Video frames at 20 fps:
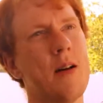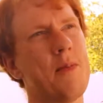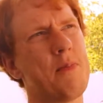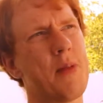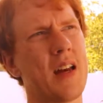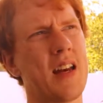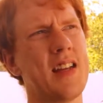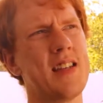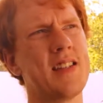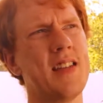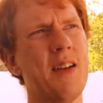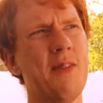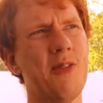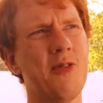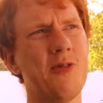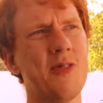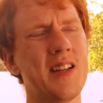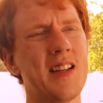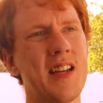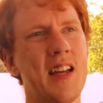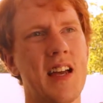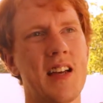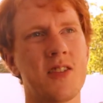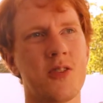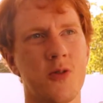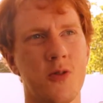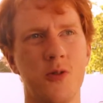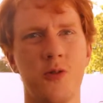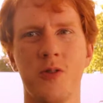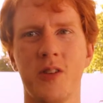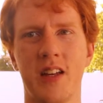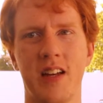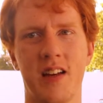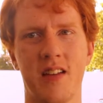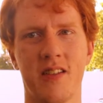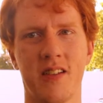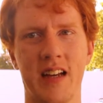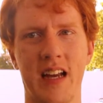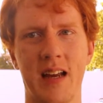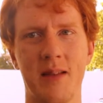But he's never really as cool in
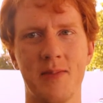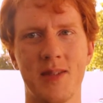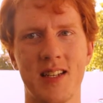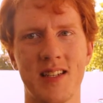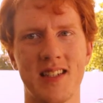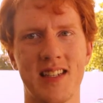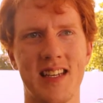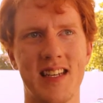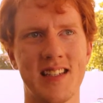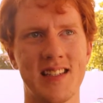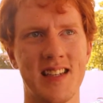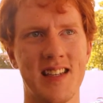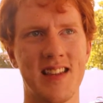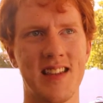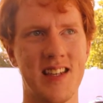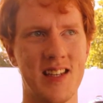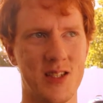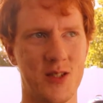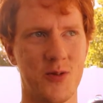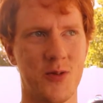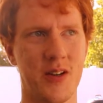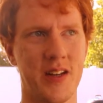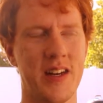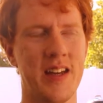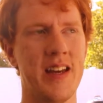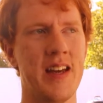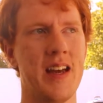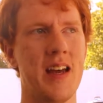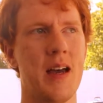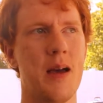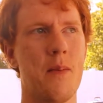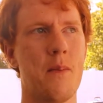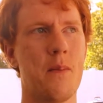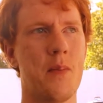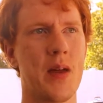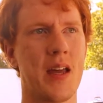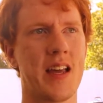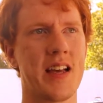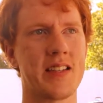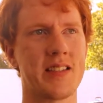other games as he is in this one,
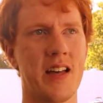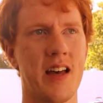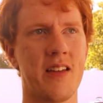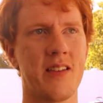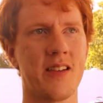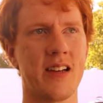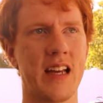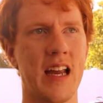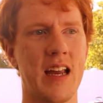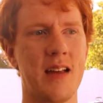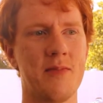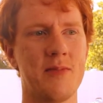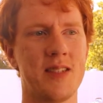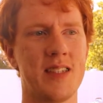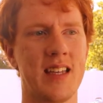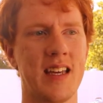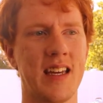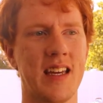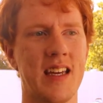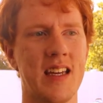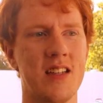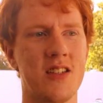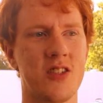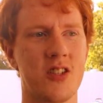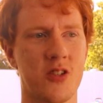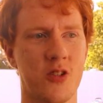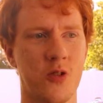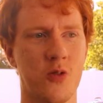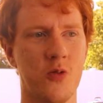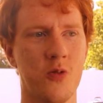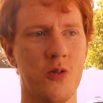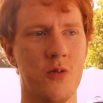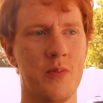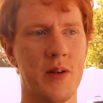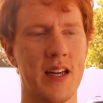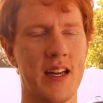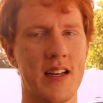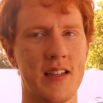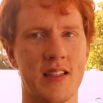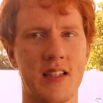because other games think he's just cool
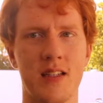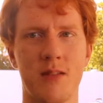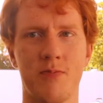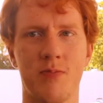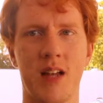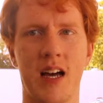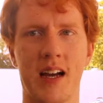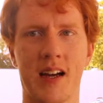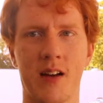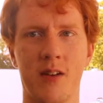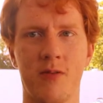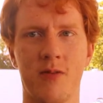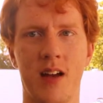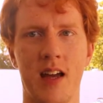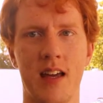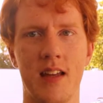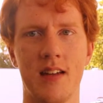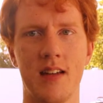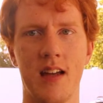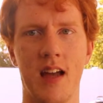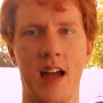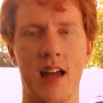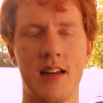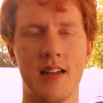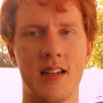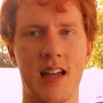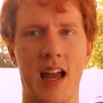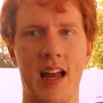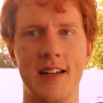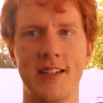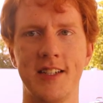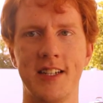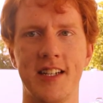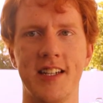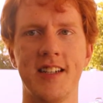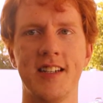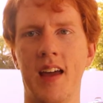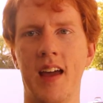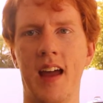because he's black and red and edgy.